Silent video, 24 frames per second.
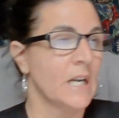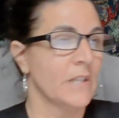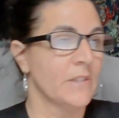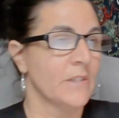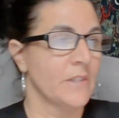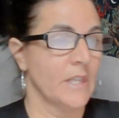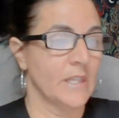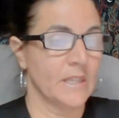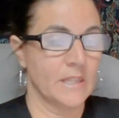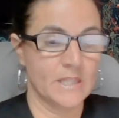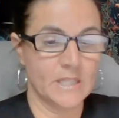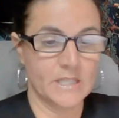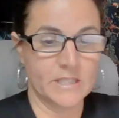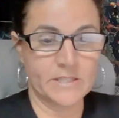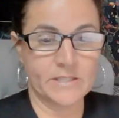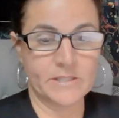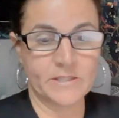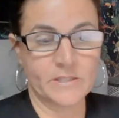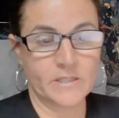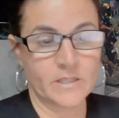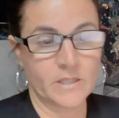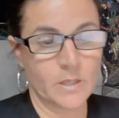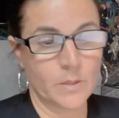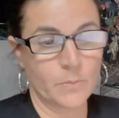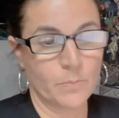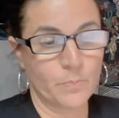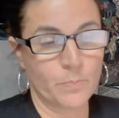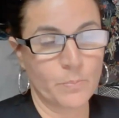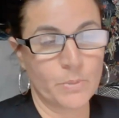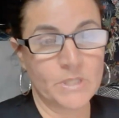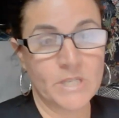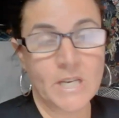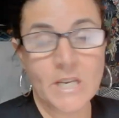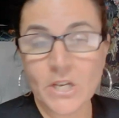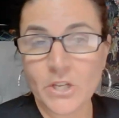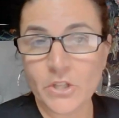that this
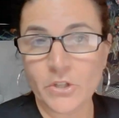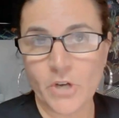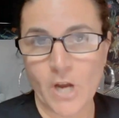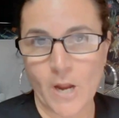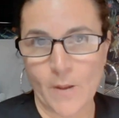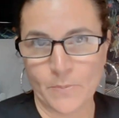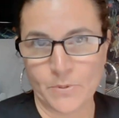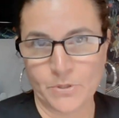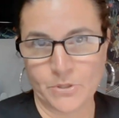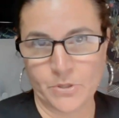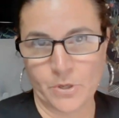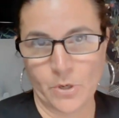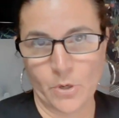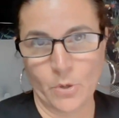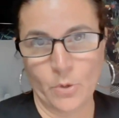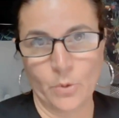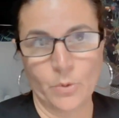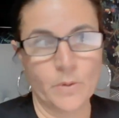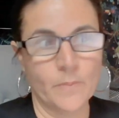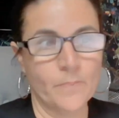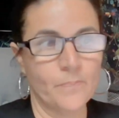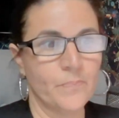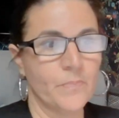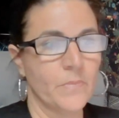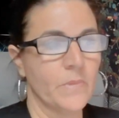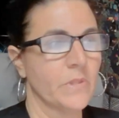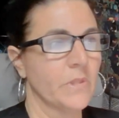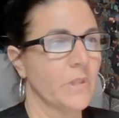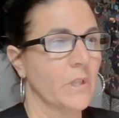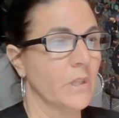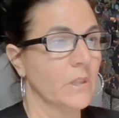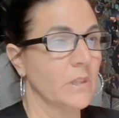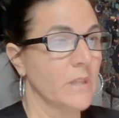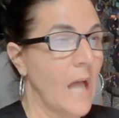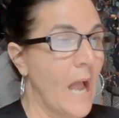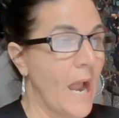particular episode,
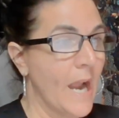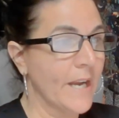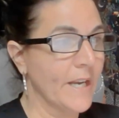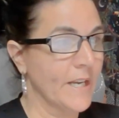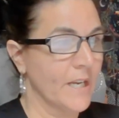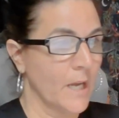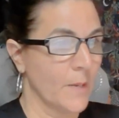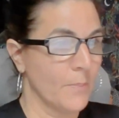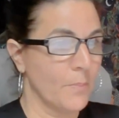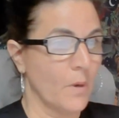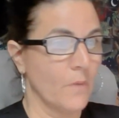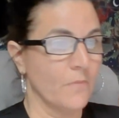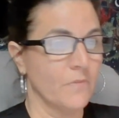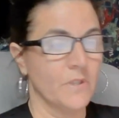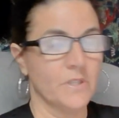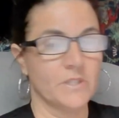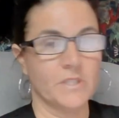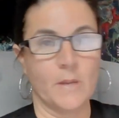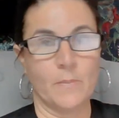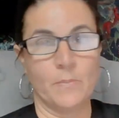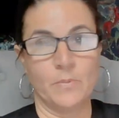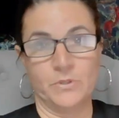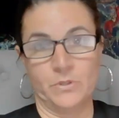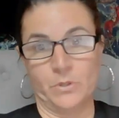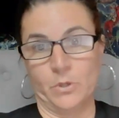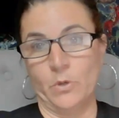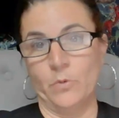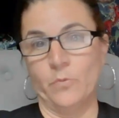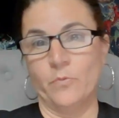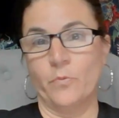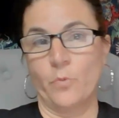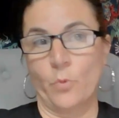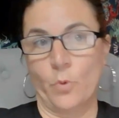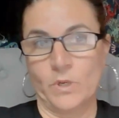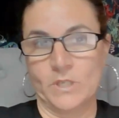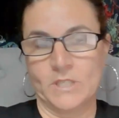the lineup of this episode
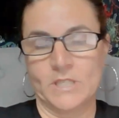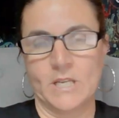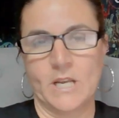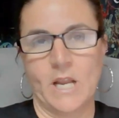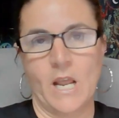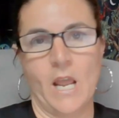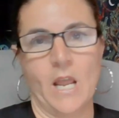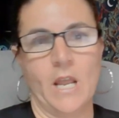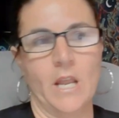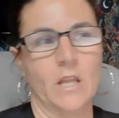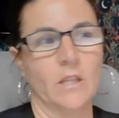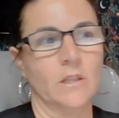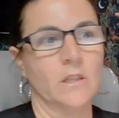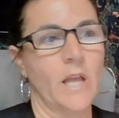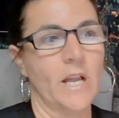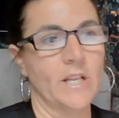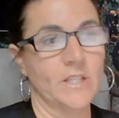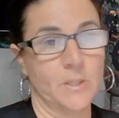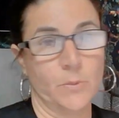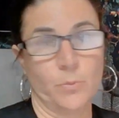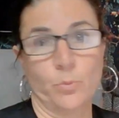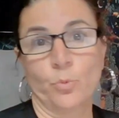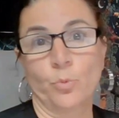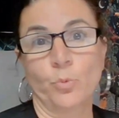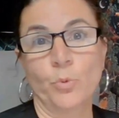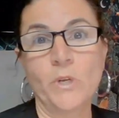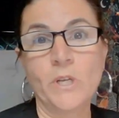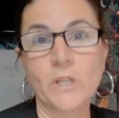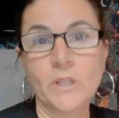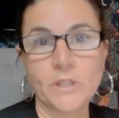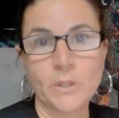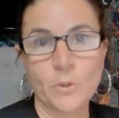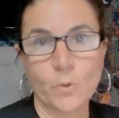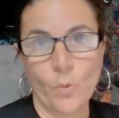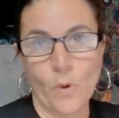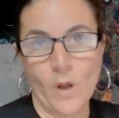for today, lines up
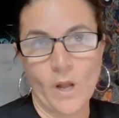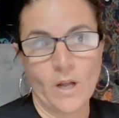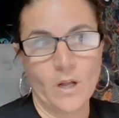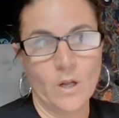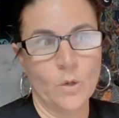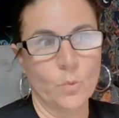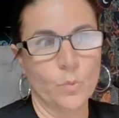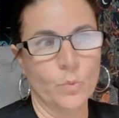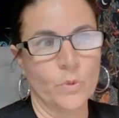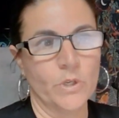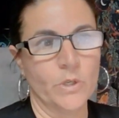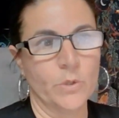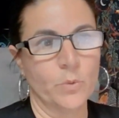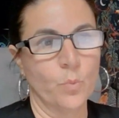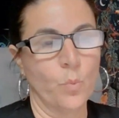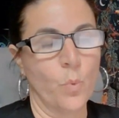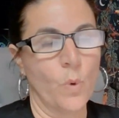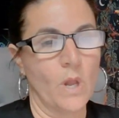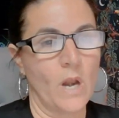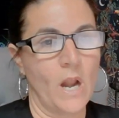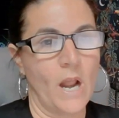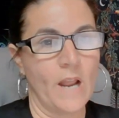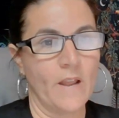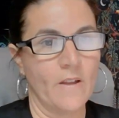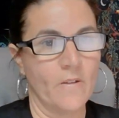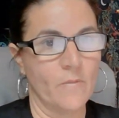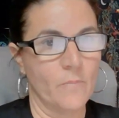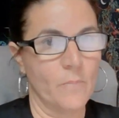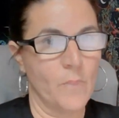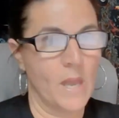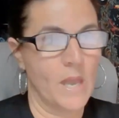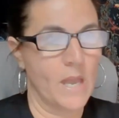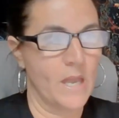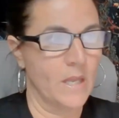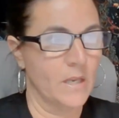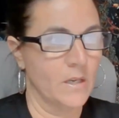really well with what I have
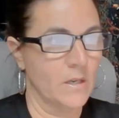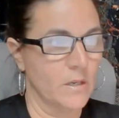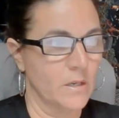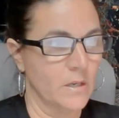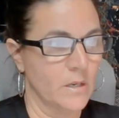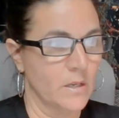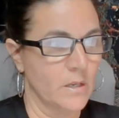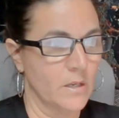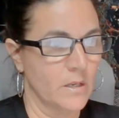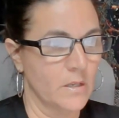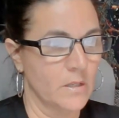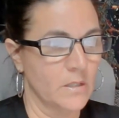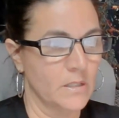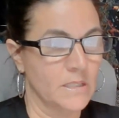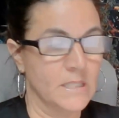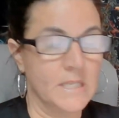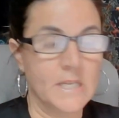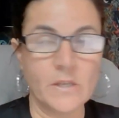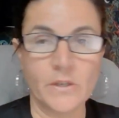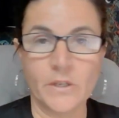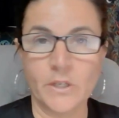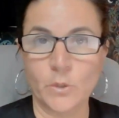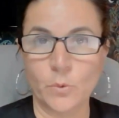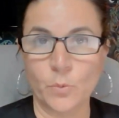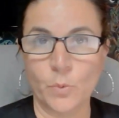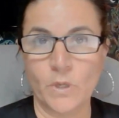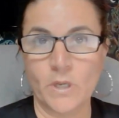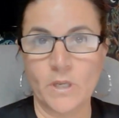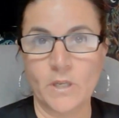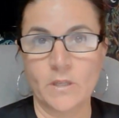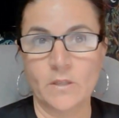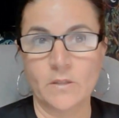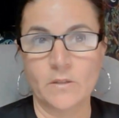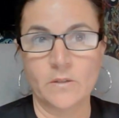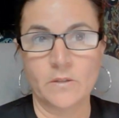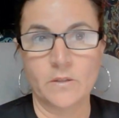been dealing
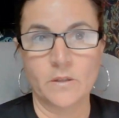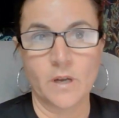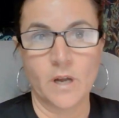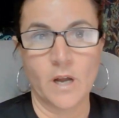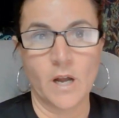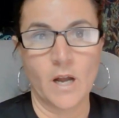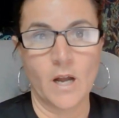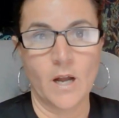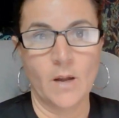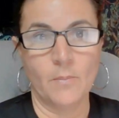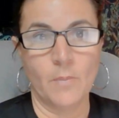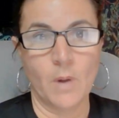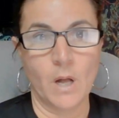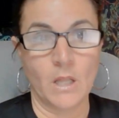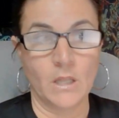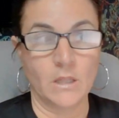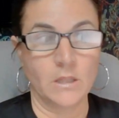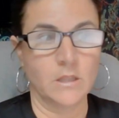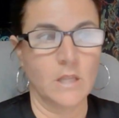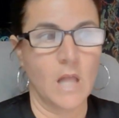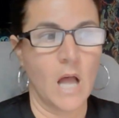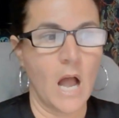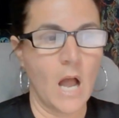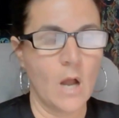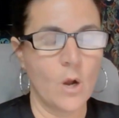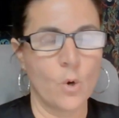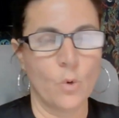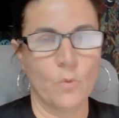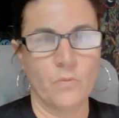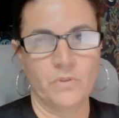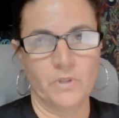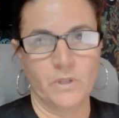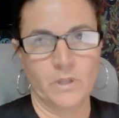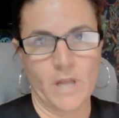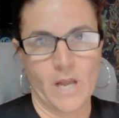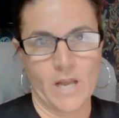with a lot
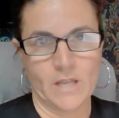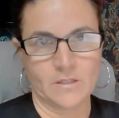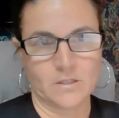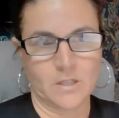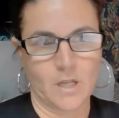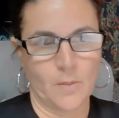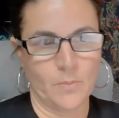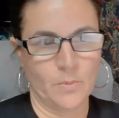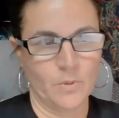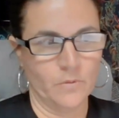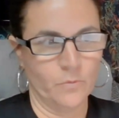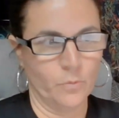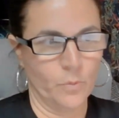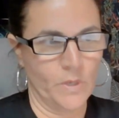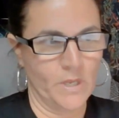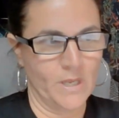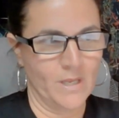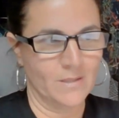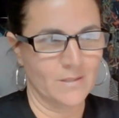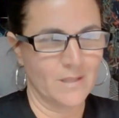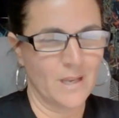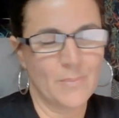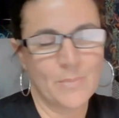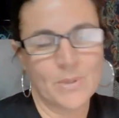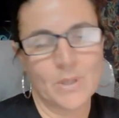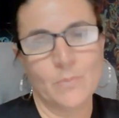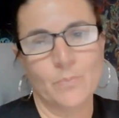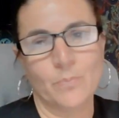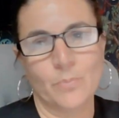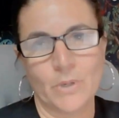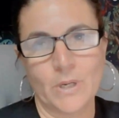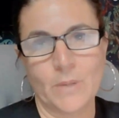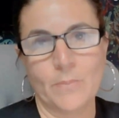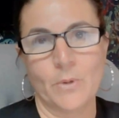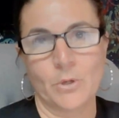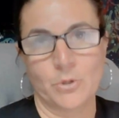over the last couple of weeks. I mean,
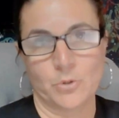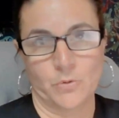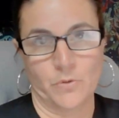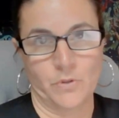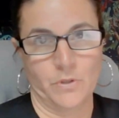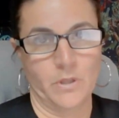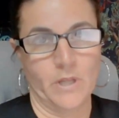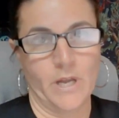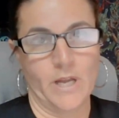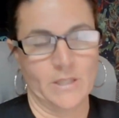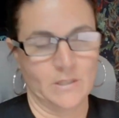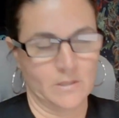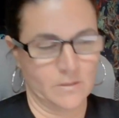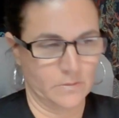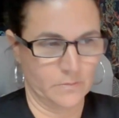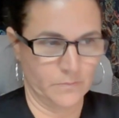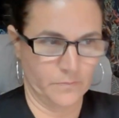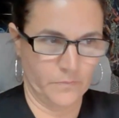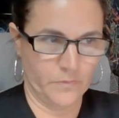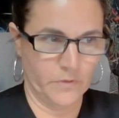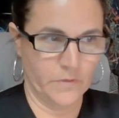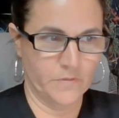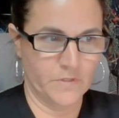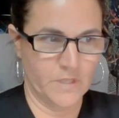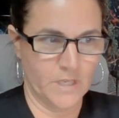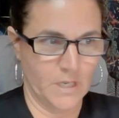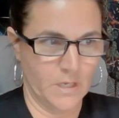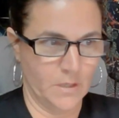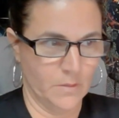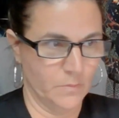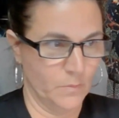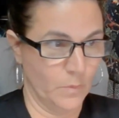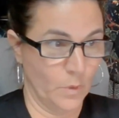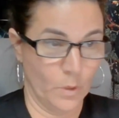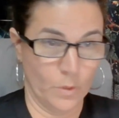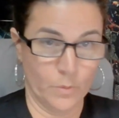pretty much for the last
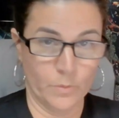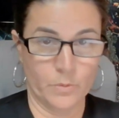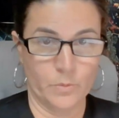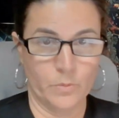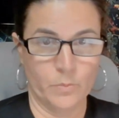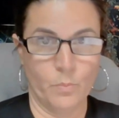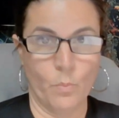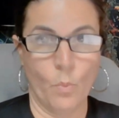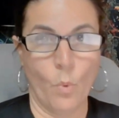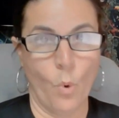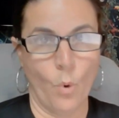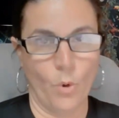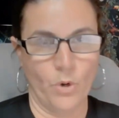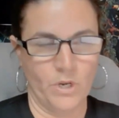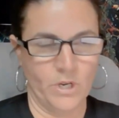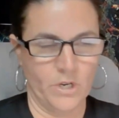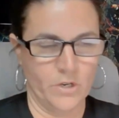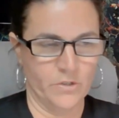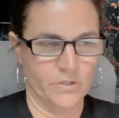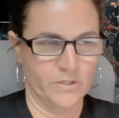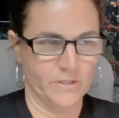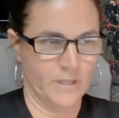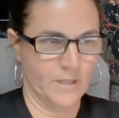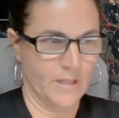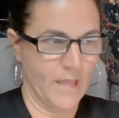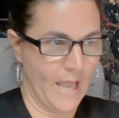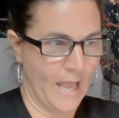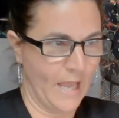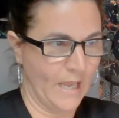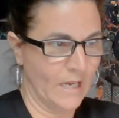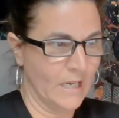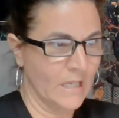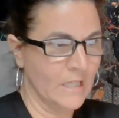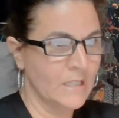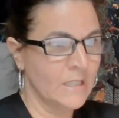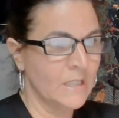15 or more years than that.